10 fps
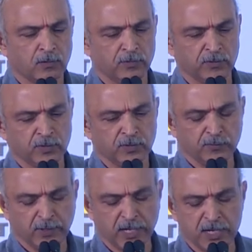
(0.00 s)
This is the
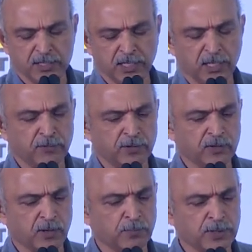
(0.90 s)
financial year-wise
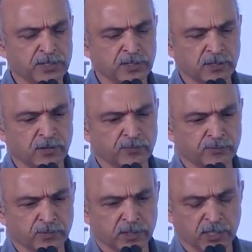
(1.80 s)
completion of
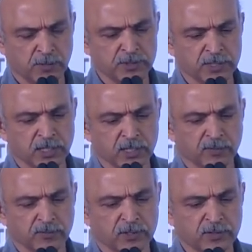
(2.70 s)
and uh, commissioning
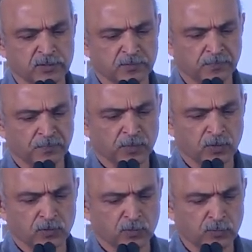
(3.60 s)
of this.
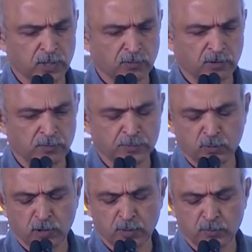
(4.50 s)
So we have come to
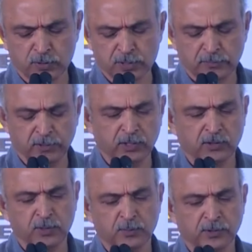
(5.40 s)
almost
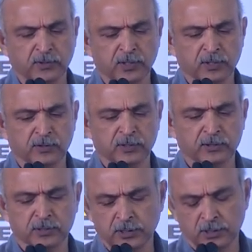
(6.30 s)
seventy-three percent of the
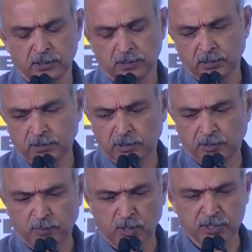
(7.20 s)
uh,
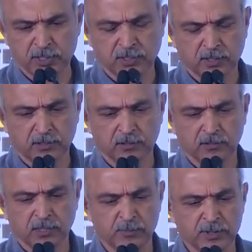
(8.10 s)
project
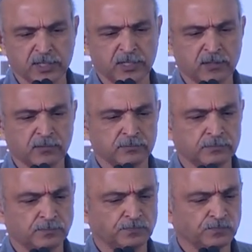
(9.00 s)
commissioned.
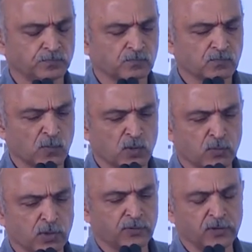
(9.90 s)
You
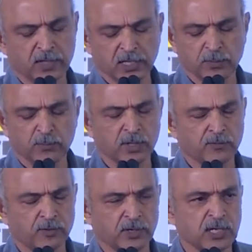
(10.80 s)
can see the number
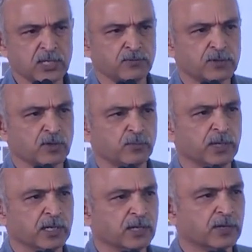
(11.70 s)
of trains which have
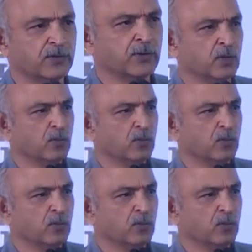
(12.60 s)
been increasing